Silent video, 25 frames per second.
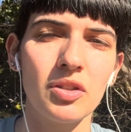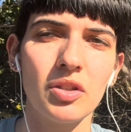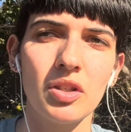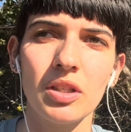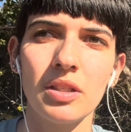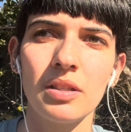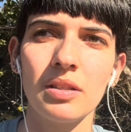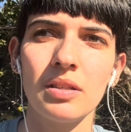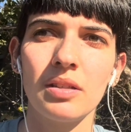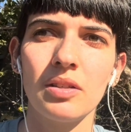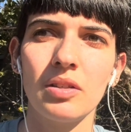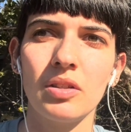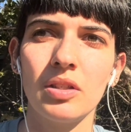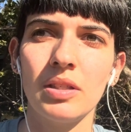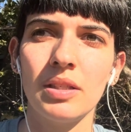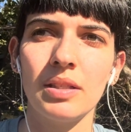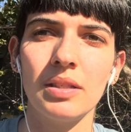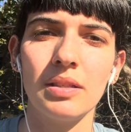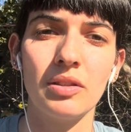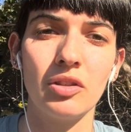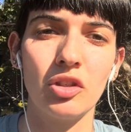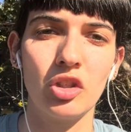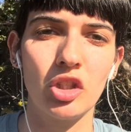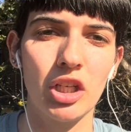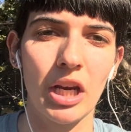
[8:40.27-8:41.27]
Just
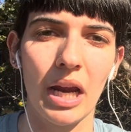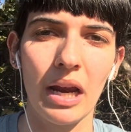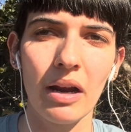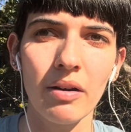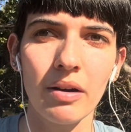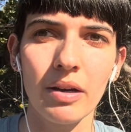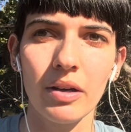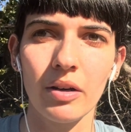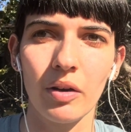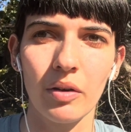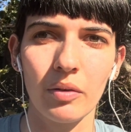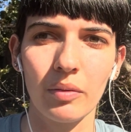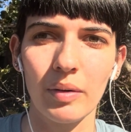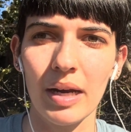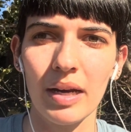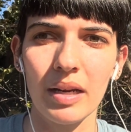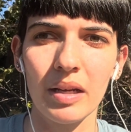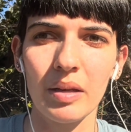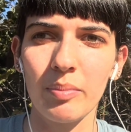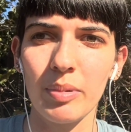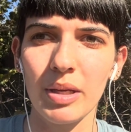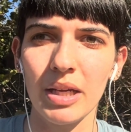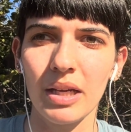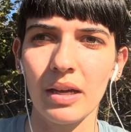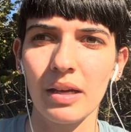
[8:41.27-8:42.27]
share it already,
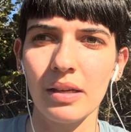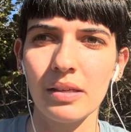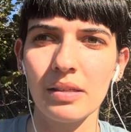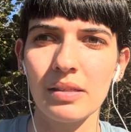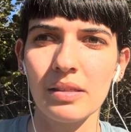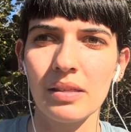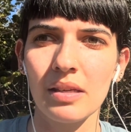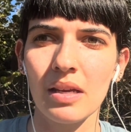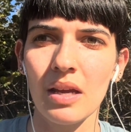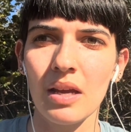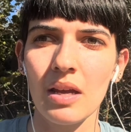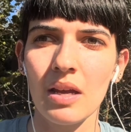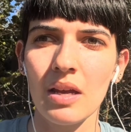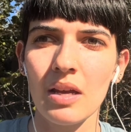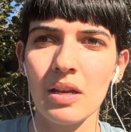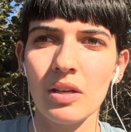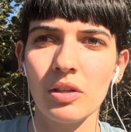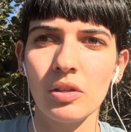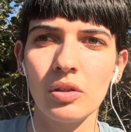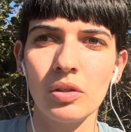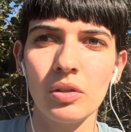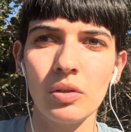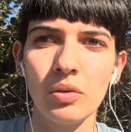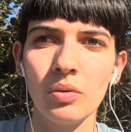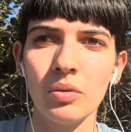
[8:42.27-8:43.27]
because
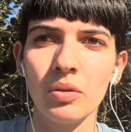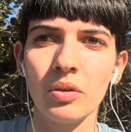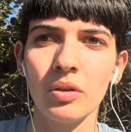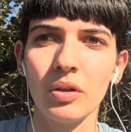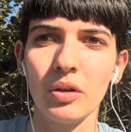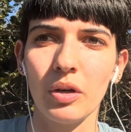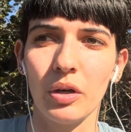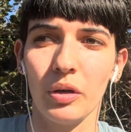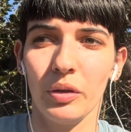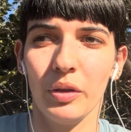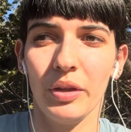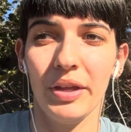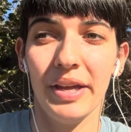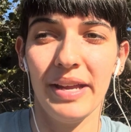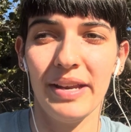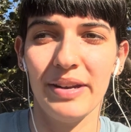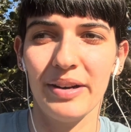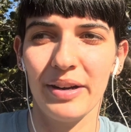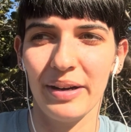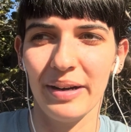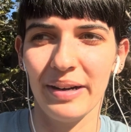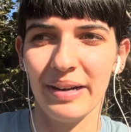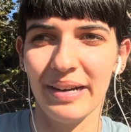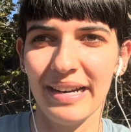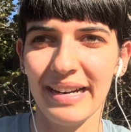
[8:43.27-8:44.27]
sooner or
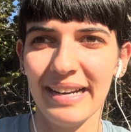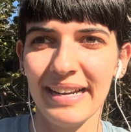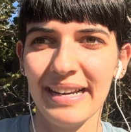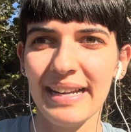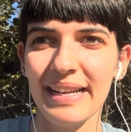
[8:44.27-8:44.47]
later